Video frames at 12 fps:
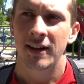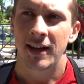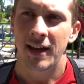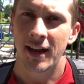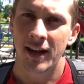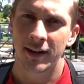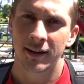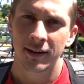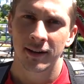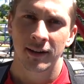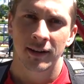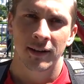And
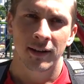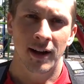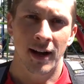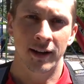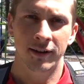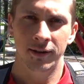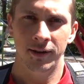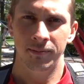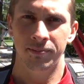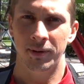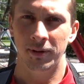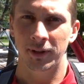I
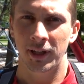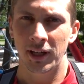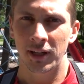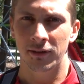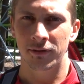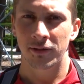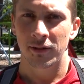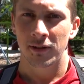couldn't believe,